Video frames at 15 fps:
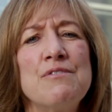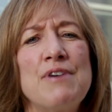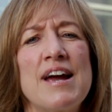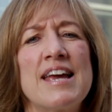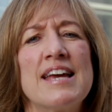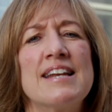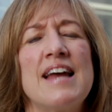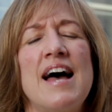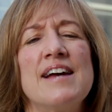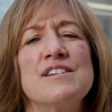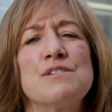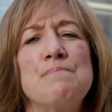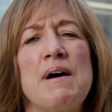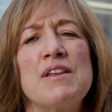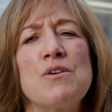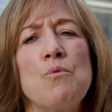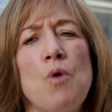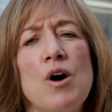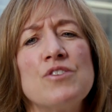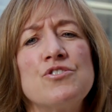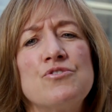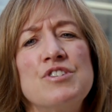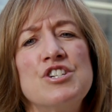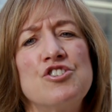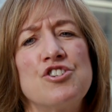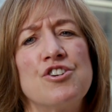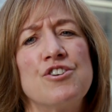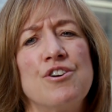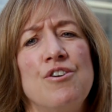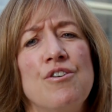recognized by the Wall Street
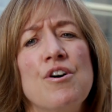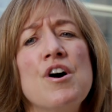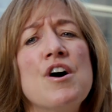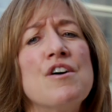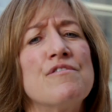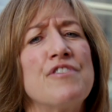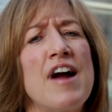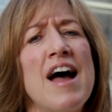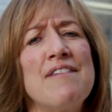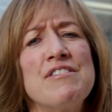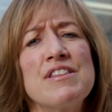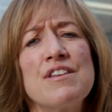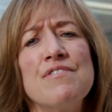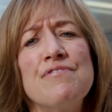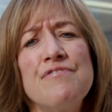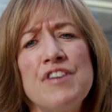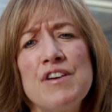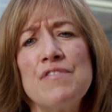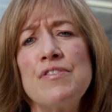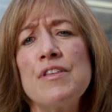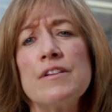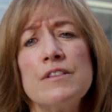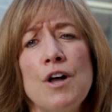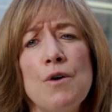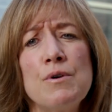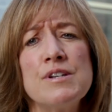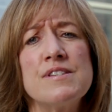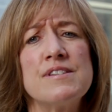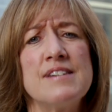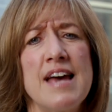Journal for having the fifth
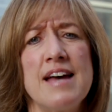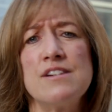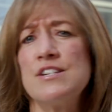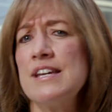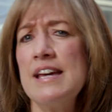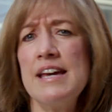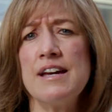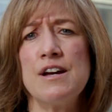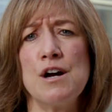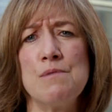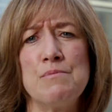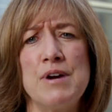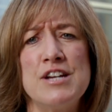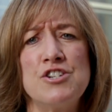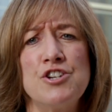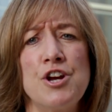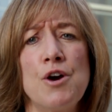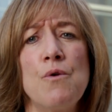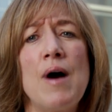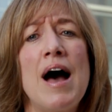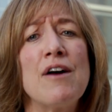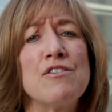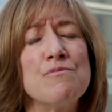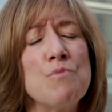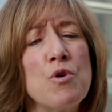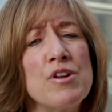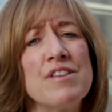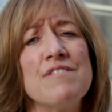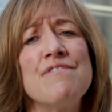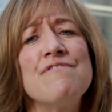lowest debt to income ratio out of
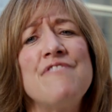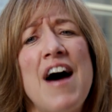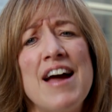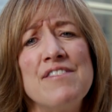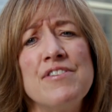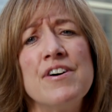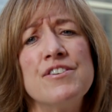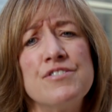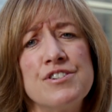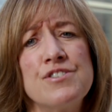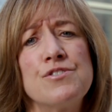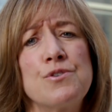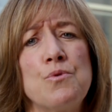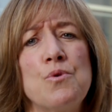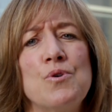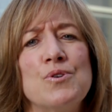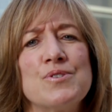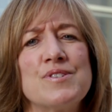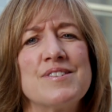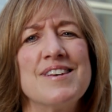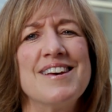more than 500 schools.